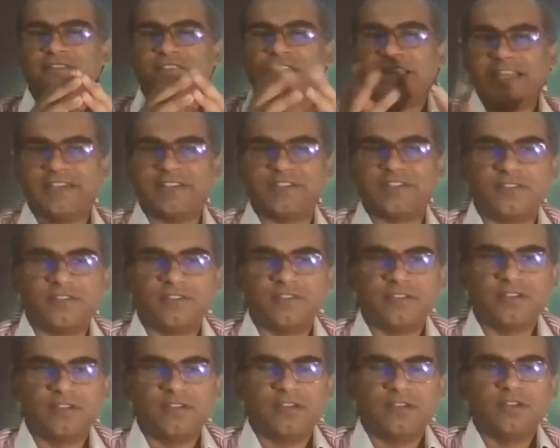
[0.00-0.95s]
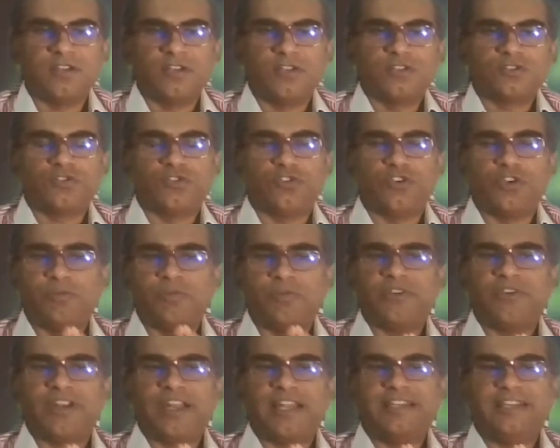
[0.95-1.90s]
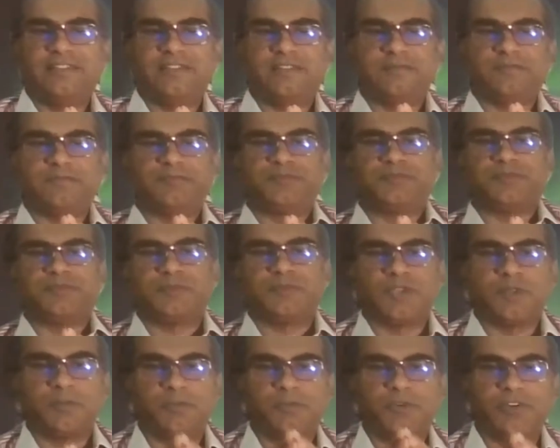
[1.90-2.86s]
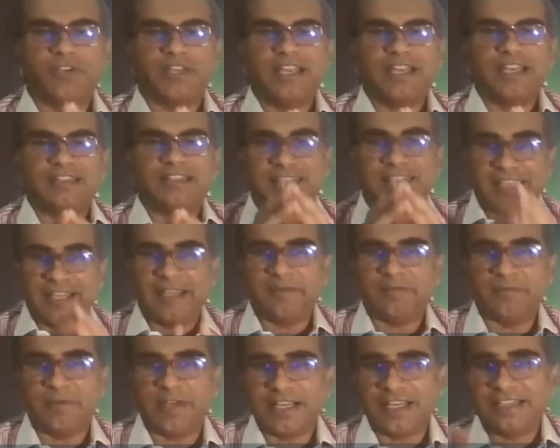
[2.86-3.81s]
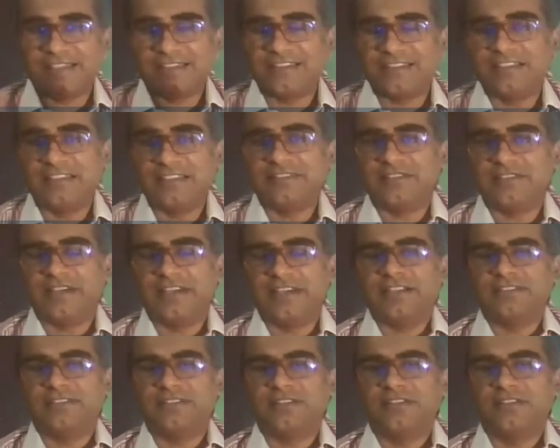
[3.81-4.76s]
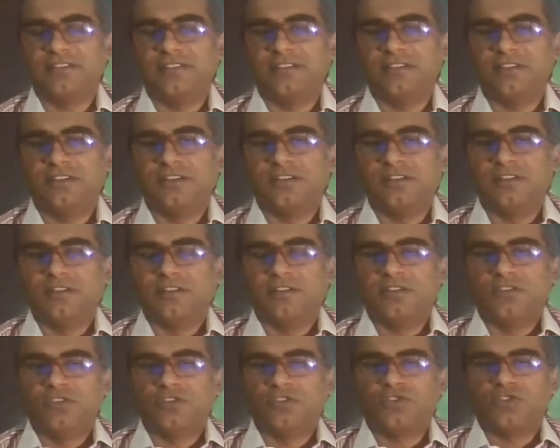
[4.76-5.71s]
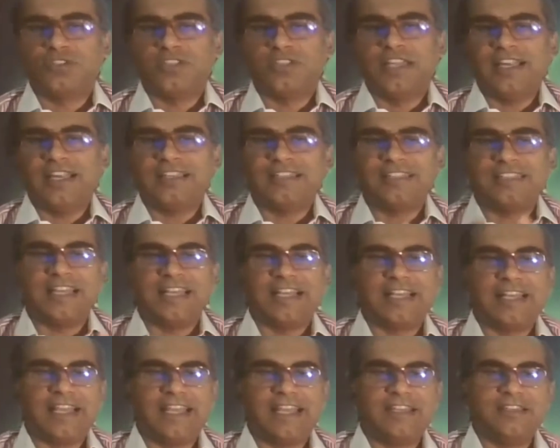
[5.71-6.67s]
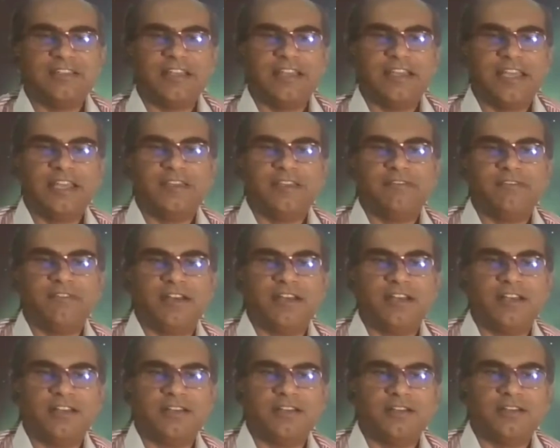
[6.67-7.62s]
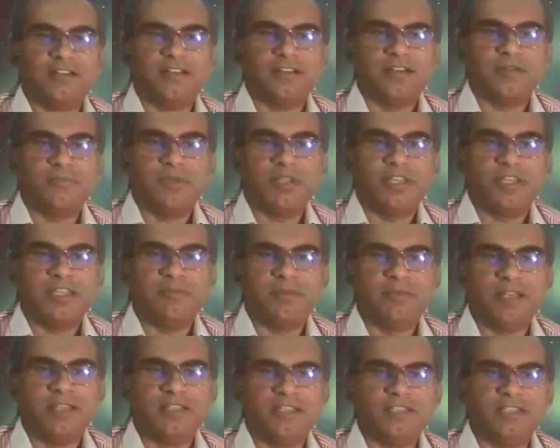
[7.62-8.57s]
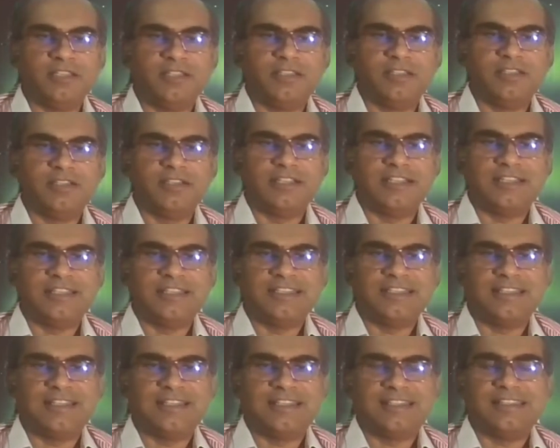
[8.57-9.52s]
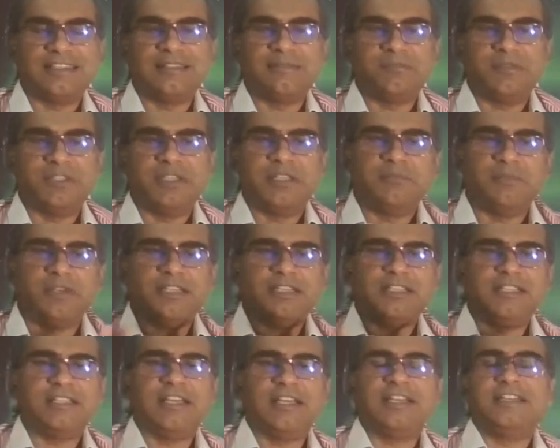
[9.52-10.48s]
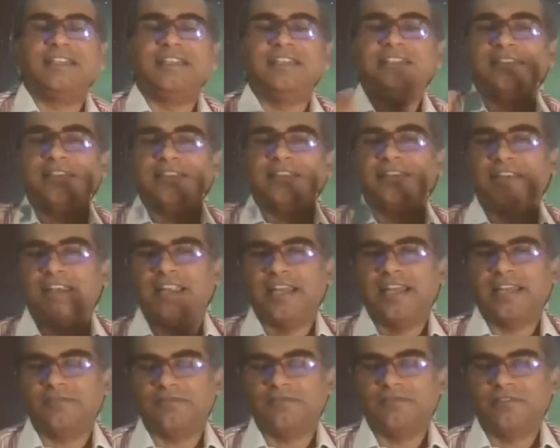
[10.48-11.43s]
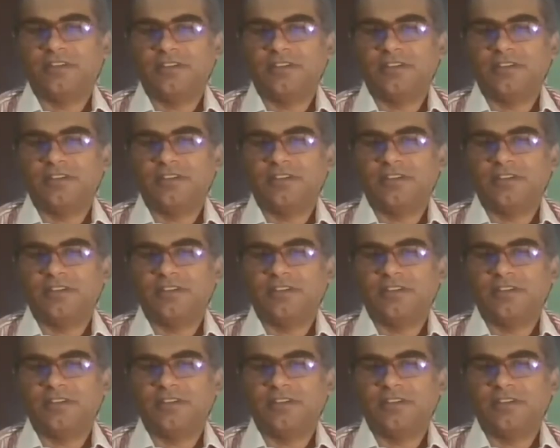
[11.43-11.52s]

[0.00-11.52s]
threats. So human rights protect them against these threats so that they can have a minimally a decent life